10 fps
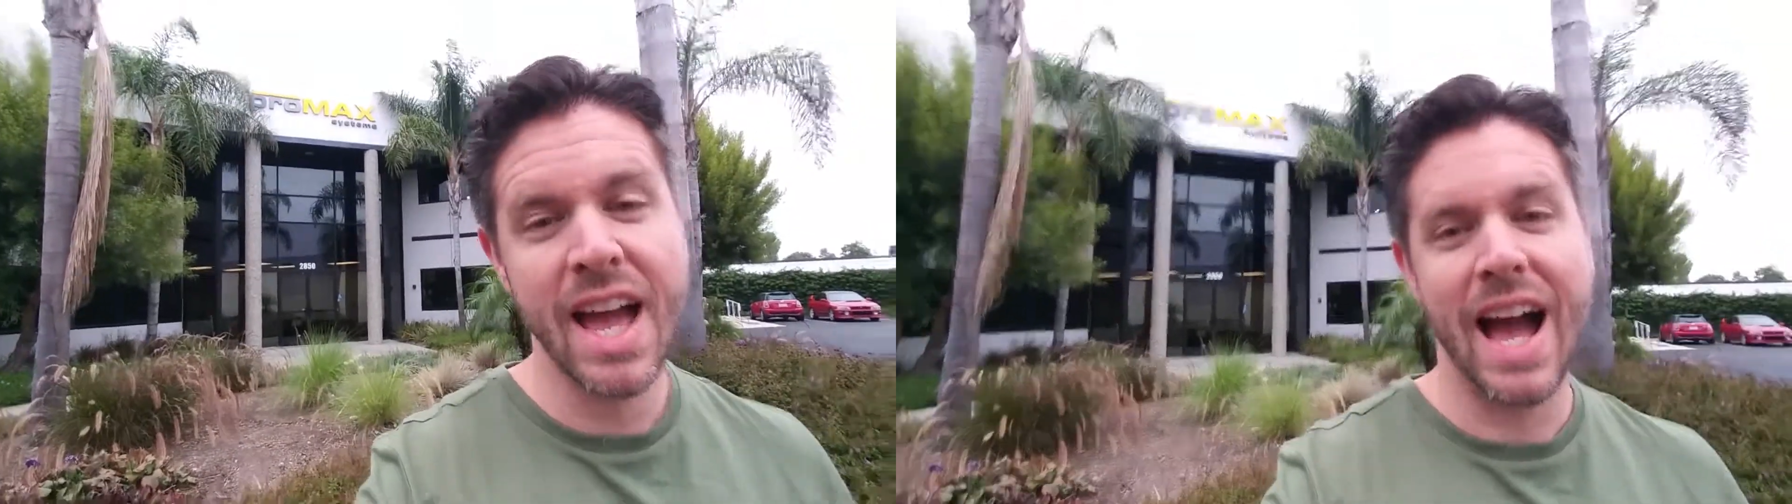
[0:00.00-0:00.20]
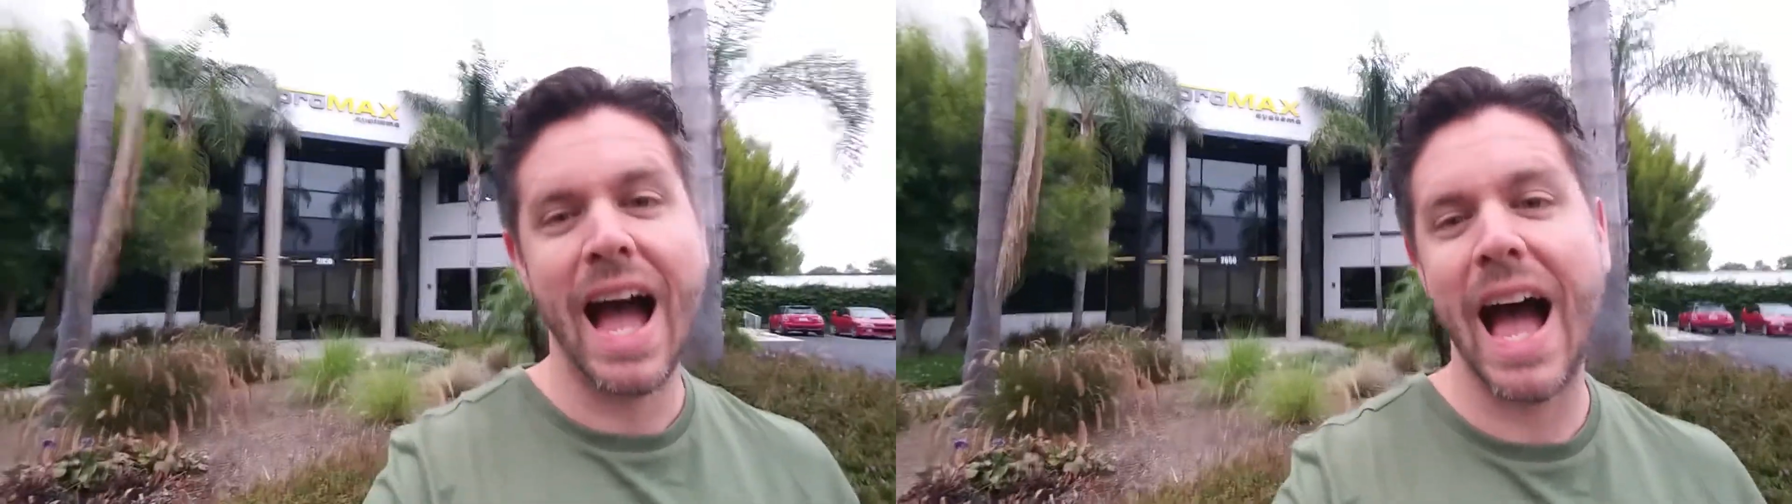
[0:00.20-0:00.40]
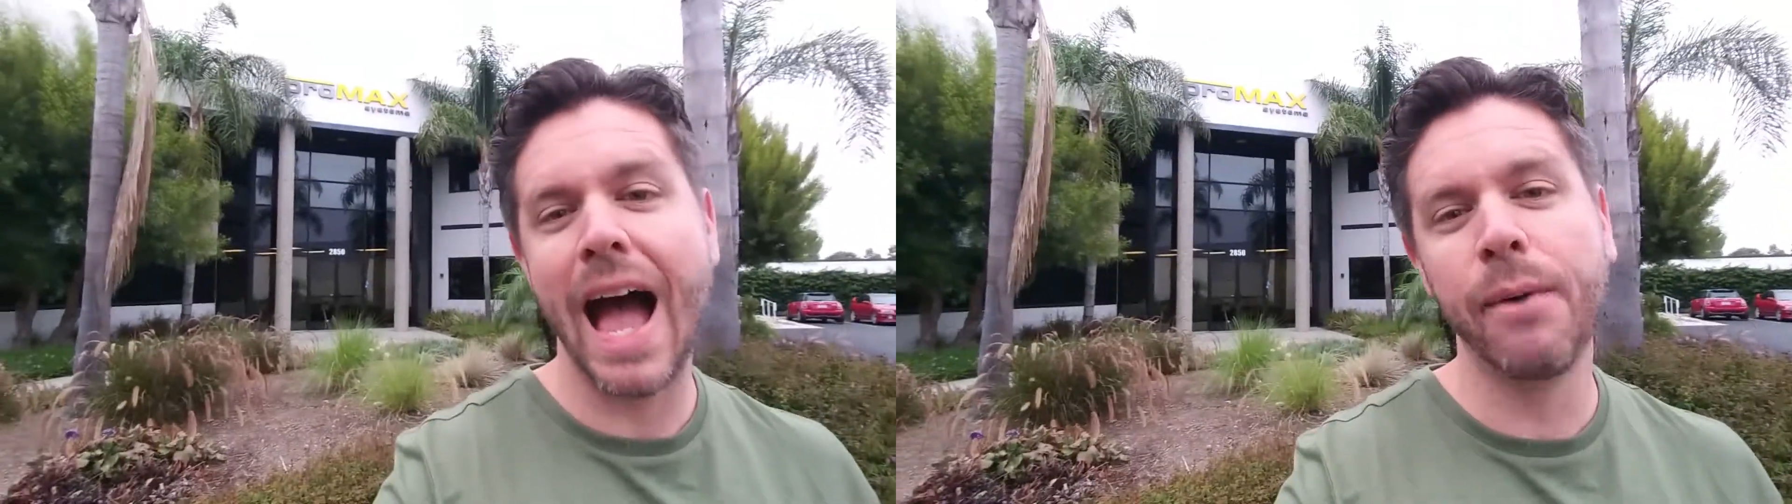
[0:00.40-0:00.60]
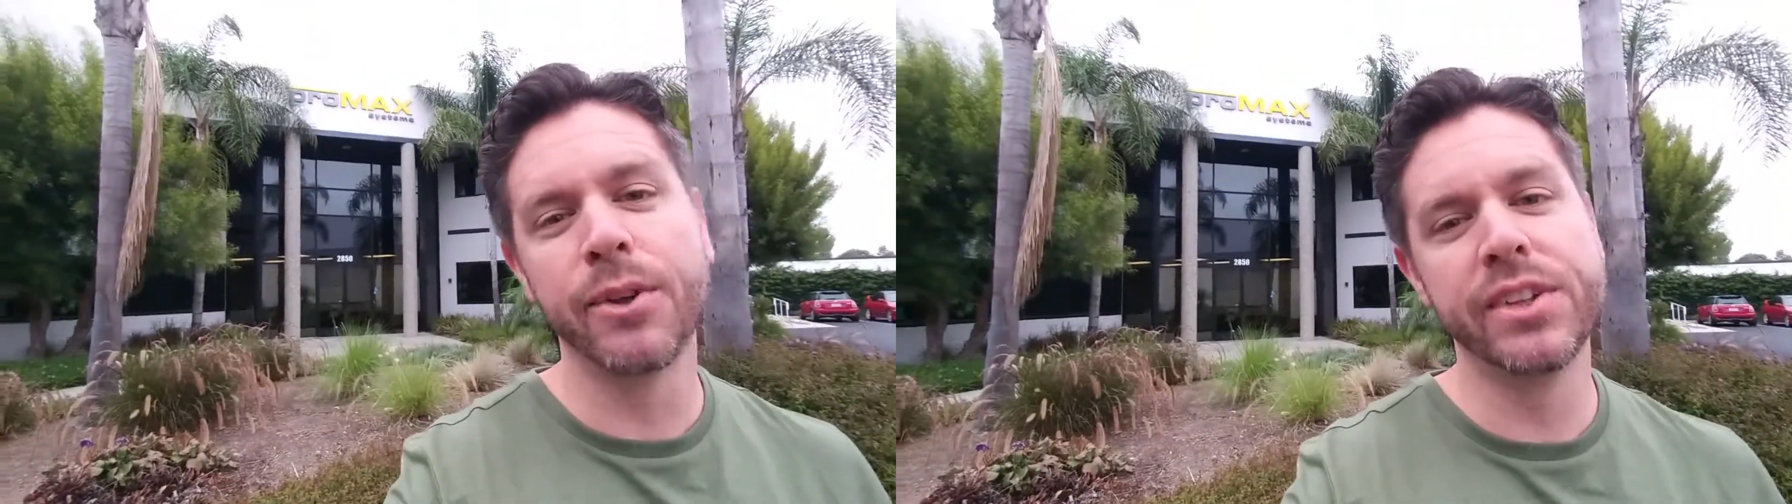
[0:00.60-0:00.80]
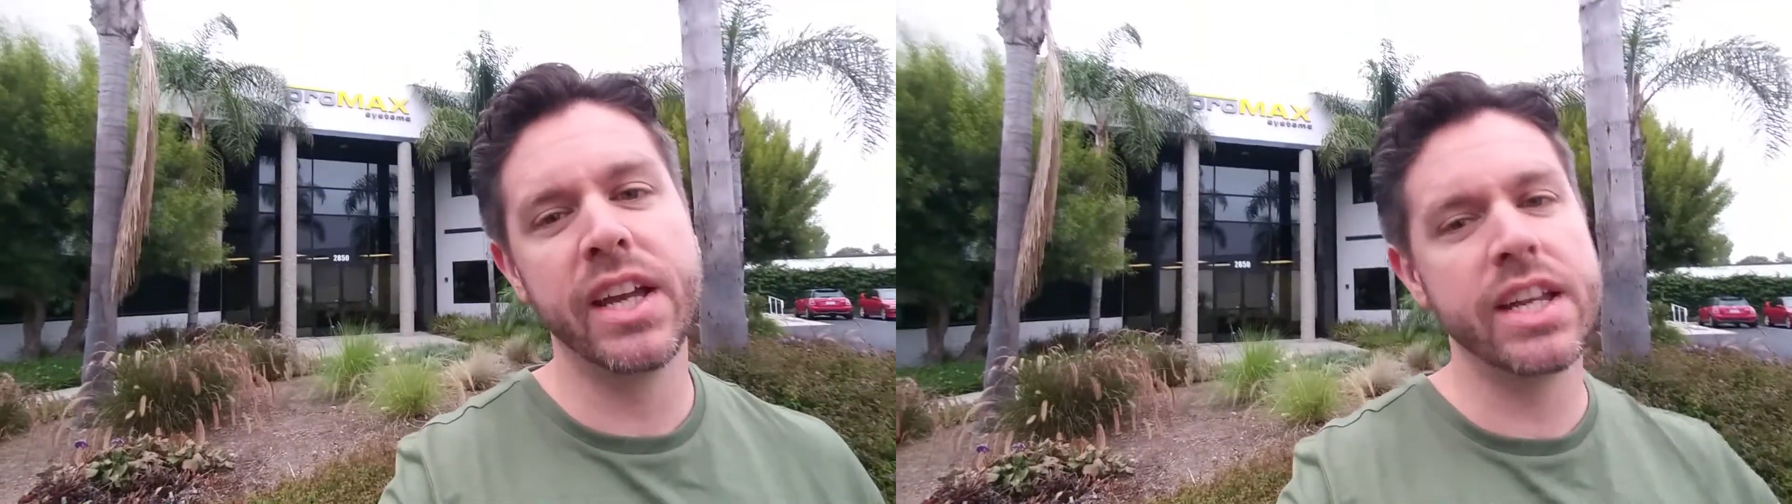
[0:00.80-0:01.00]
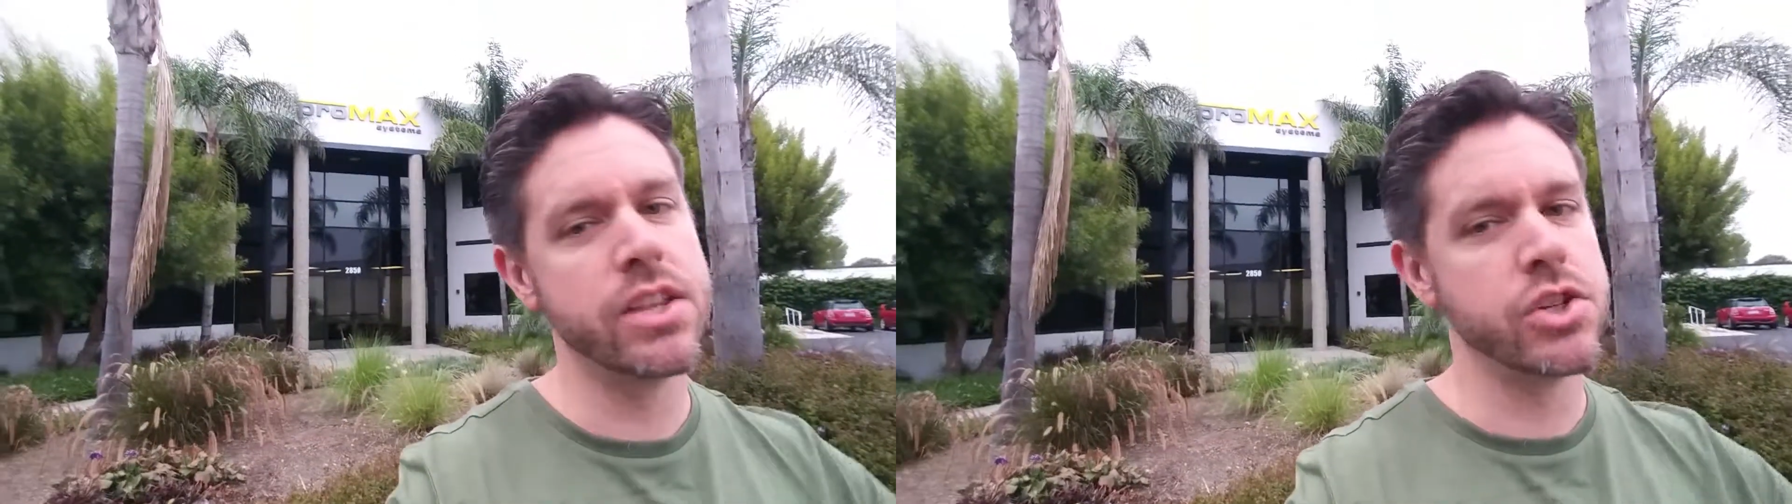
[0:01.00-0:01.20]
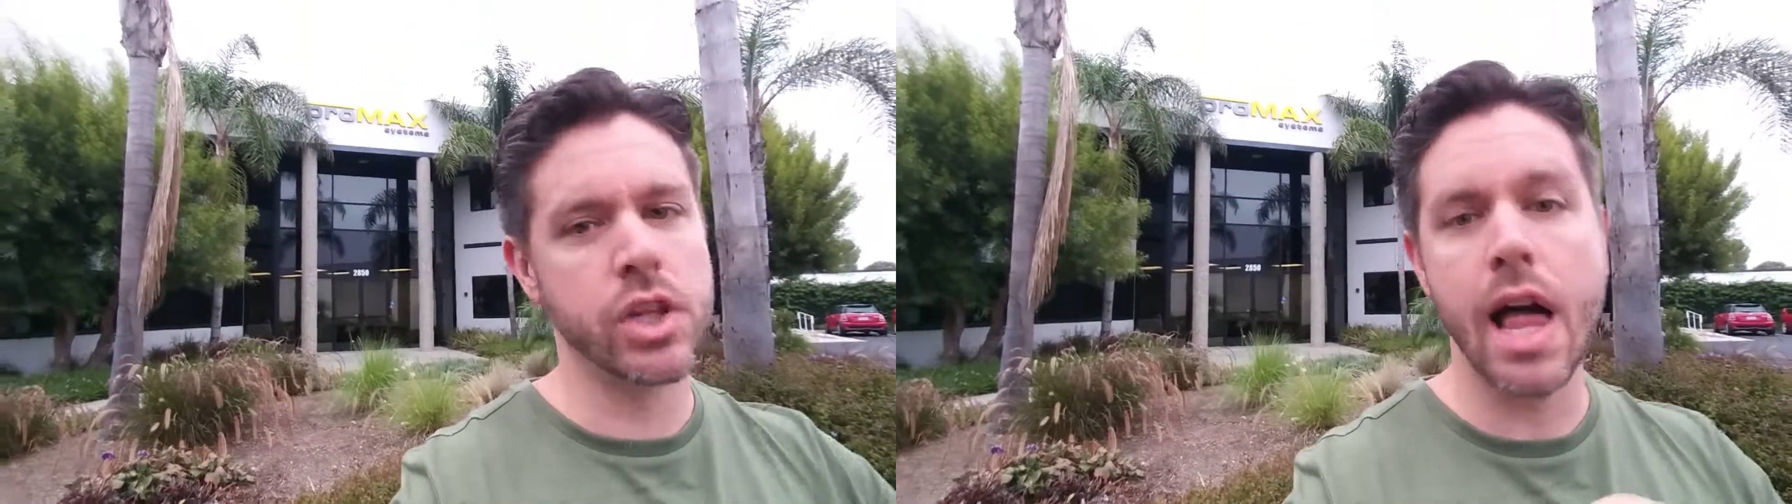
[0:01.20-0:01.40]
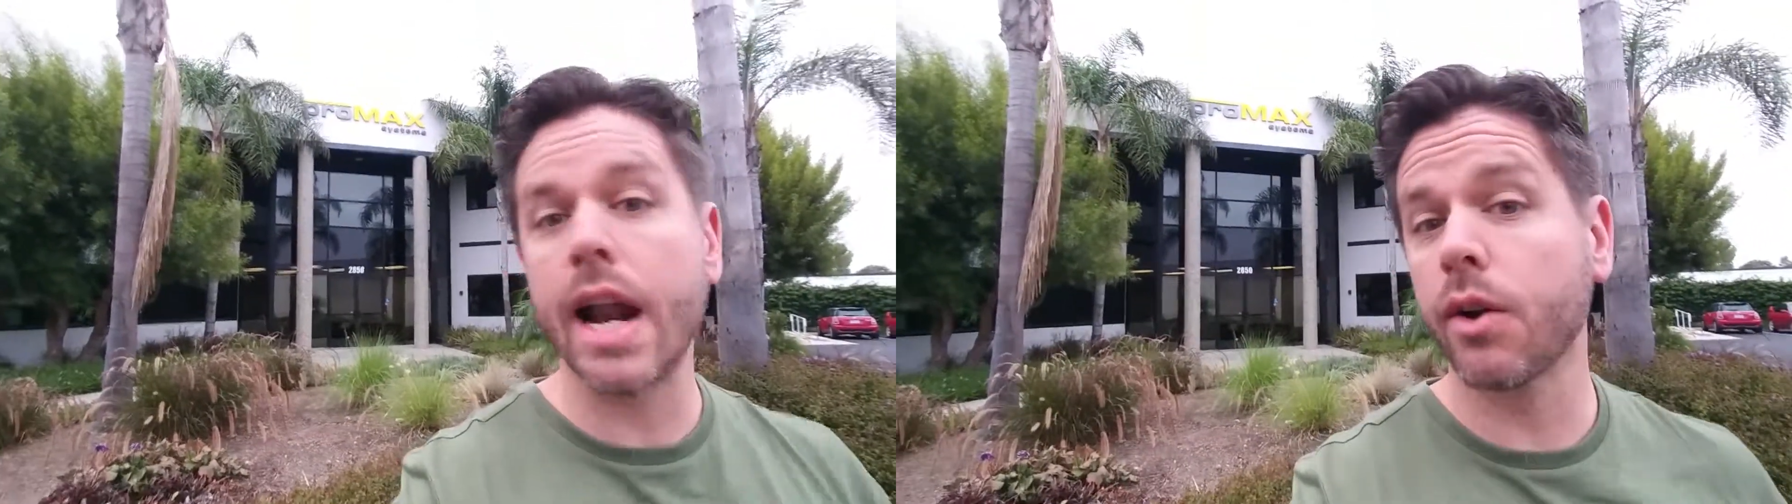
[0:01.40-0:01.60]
I will tell you there's a lot